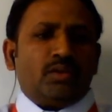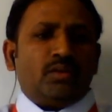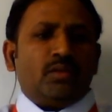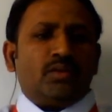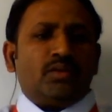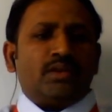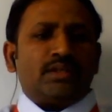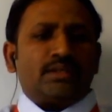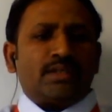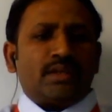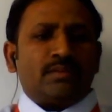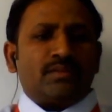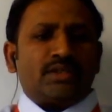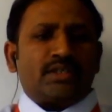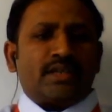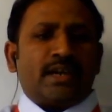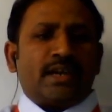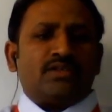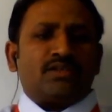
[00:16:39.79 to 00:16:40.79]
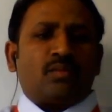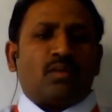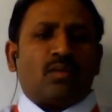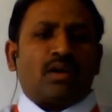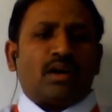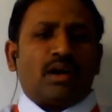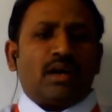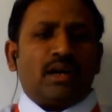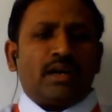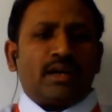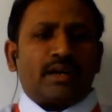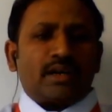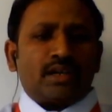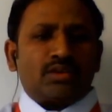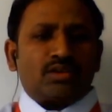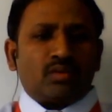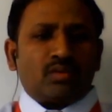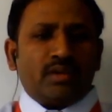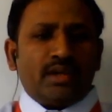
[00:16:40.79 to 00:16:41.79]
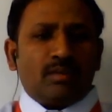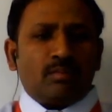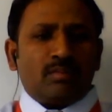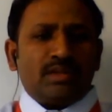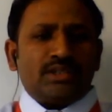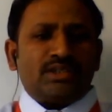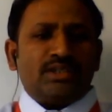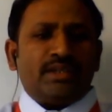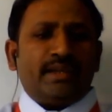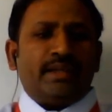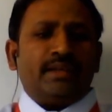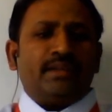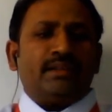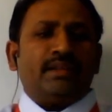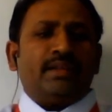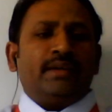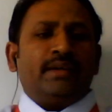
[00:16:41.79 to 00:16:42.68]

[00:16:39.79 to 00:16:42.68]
USM stands for ultrasonic machining.